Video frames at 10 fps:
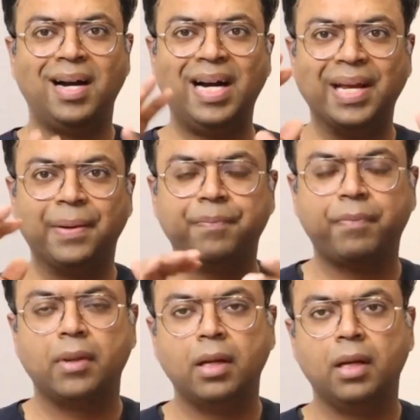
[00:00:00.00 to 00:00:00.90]
Hi,
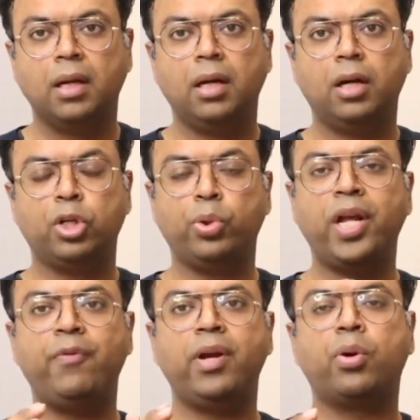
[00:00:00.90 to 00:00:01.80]

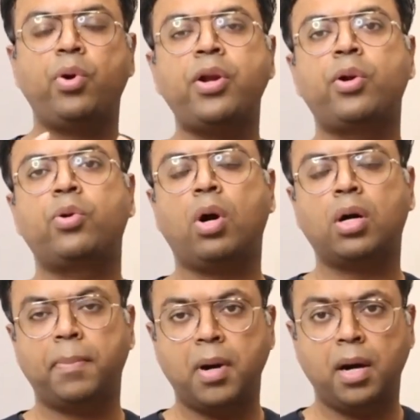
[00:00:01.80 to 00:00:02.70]
today we are going to
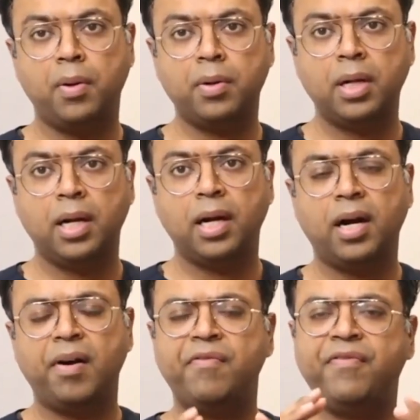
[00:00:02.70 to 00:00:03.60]
talk about
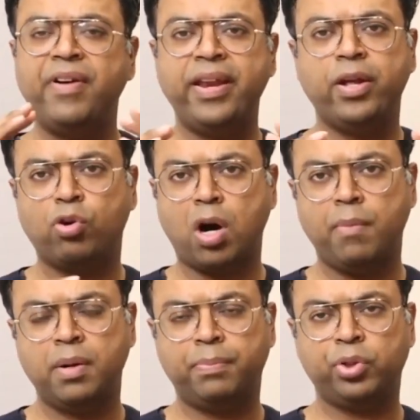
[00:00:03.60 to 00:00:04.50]
a very
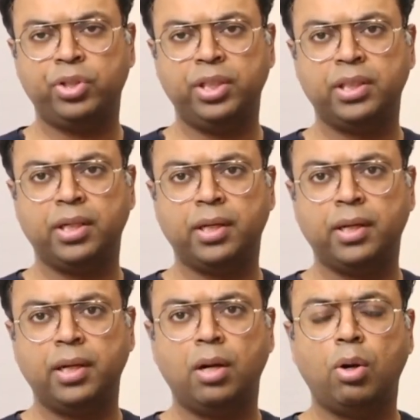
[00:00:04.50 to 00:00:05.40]
common
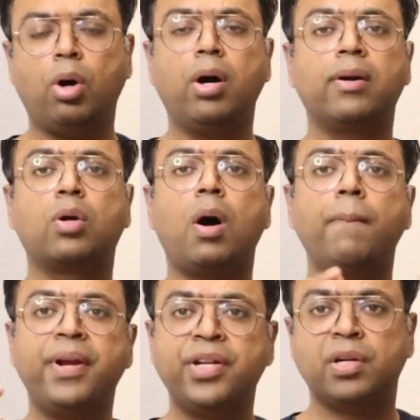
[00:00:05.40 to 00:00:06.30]
procedure or a
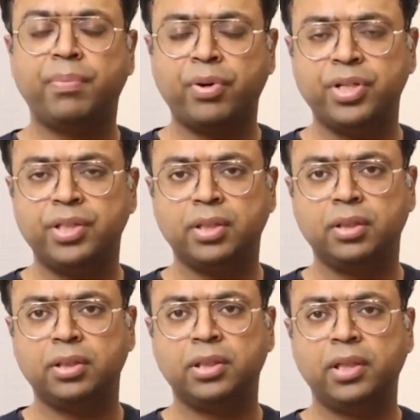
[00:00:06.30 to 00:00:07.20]
combination of
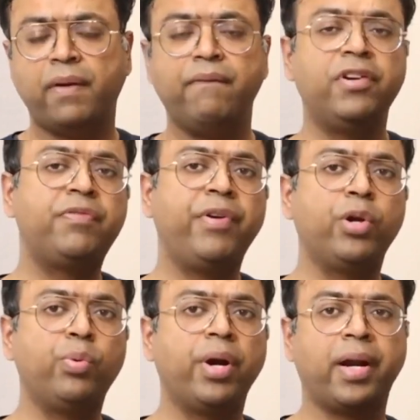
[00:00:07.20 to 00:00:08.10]
procedures which we
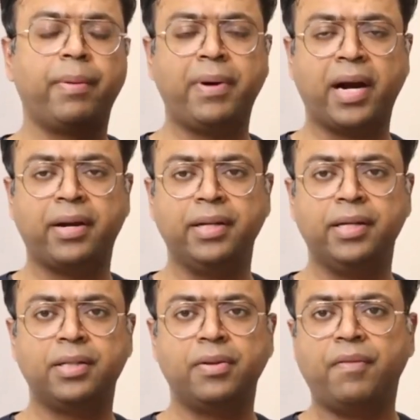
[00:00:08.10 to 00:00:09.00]
do in our
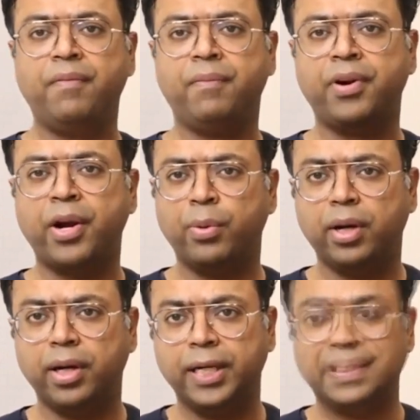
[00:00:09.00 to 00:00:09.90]
practice
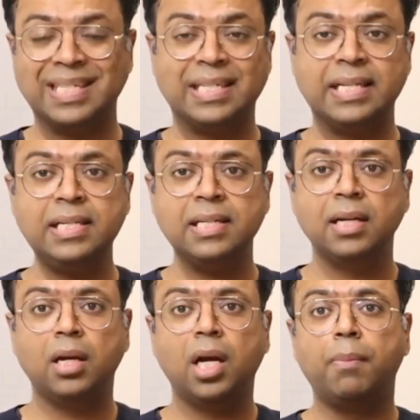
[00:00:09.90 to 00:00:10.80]
regularly. This is
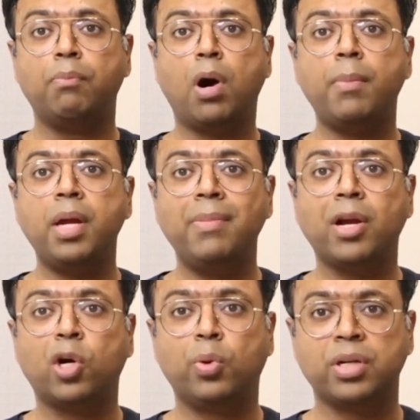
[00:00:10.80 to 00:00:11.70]
mommy
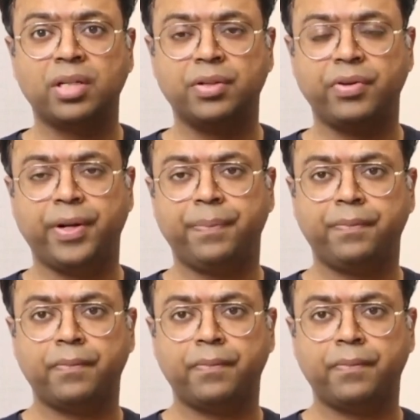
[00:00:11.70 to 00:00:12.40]
makeover surgery.